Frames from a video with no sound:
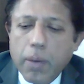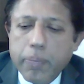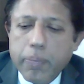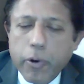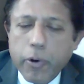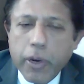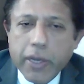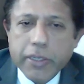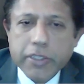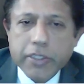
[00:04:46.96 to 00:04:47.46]

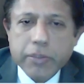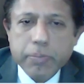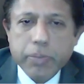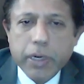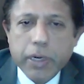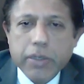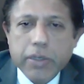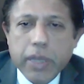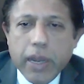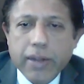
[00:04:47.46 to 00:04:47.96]
points,
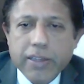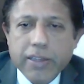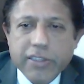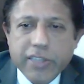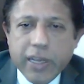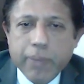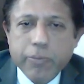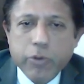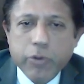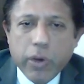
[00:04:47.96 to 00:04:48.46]
but at the
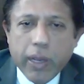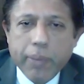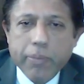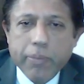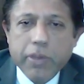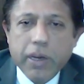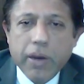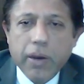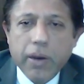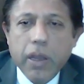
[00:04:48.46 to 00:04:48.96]
same
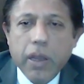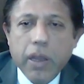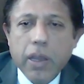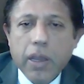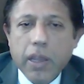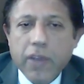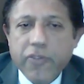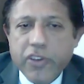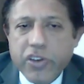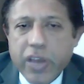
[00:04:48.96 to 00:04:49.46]
time,
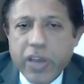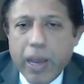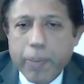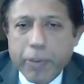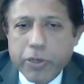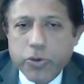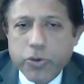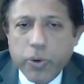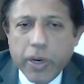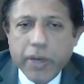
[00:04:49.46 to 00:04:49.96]
if you tap
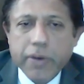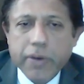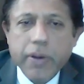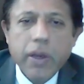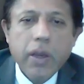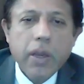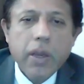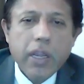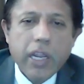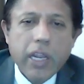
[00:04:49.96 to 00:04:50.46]
a
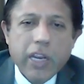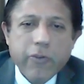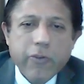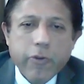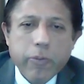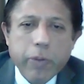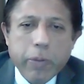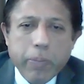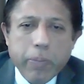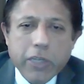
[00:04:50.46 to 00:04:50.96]
joint, it
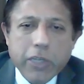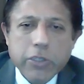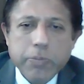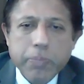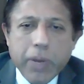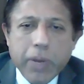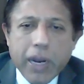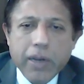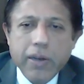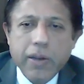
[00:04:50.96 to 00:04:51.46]
will be
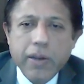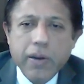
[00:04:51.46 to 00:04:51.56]
much milder